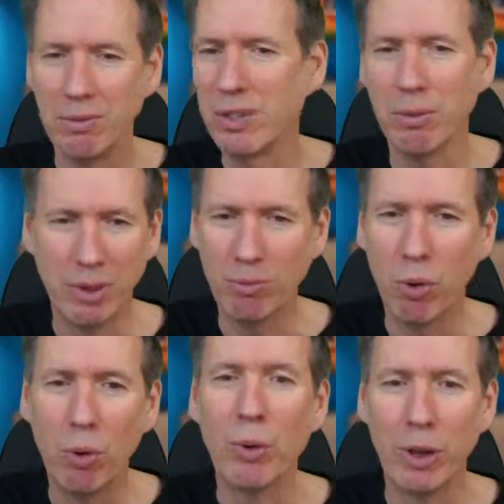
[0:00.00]
something
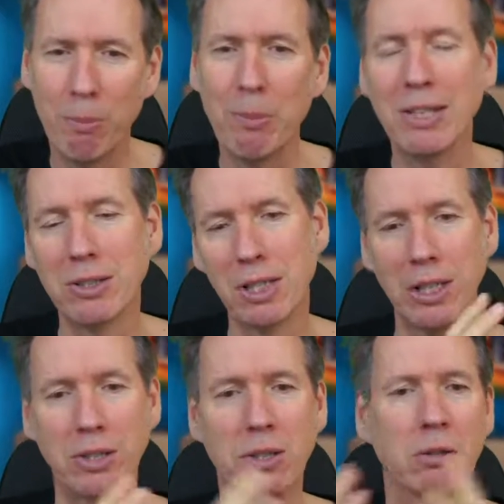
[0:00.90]
wrong with them
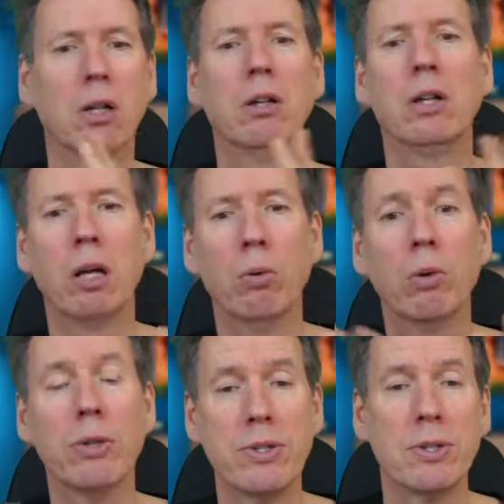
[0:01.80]
mentally, to, okay,
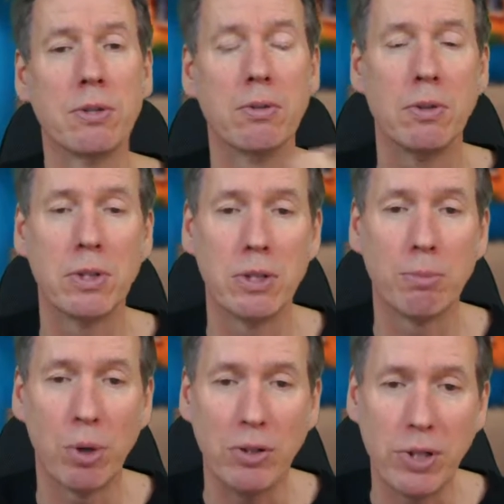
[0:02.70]
well, this is a
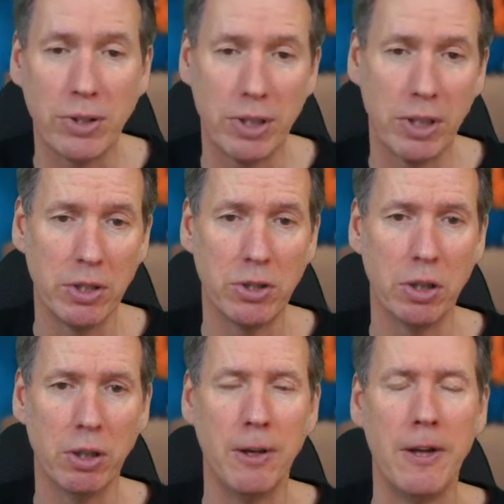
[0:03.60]
processing
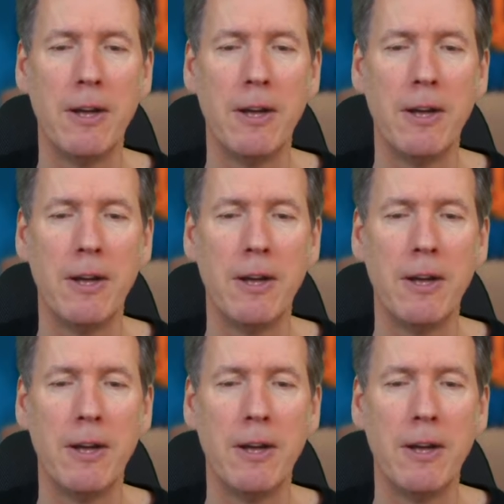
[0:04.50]
issue.